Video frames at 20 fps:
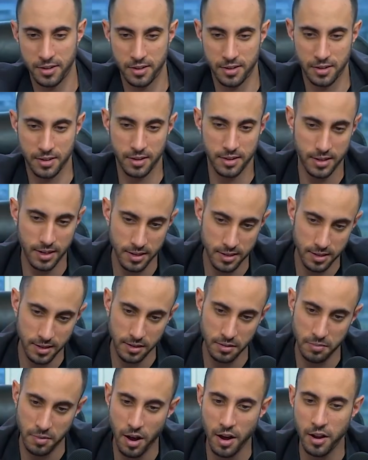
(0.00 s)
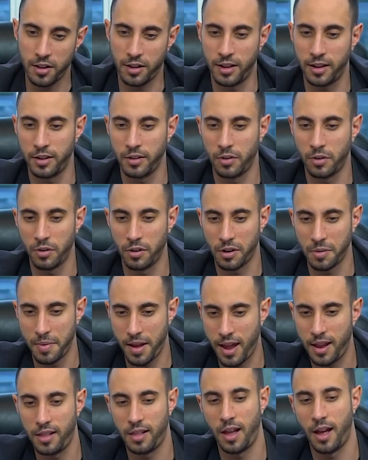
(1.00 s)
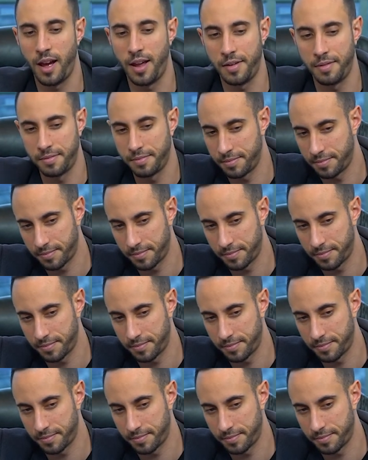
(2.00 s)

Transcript: statistical modeling, or command line.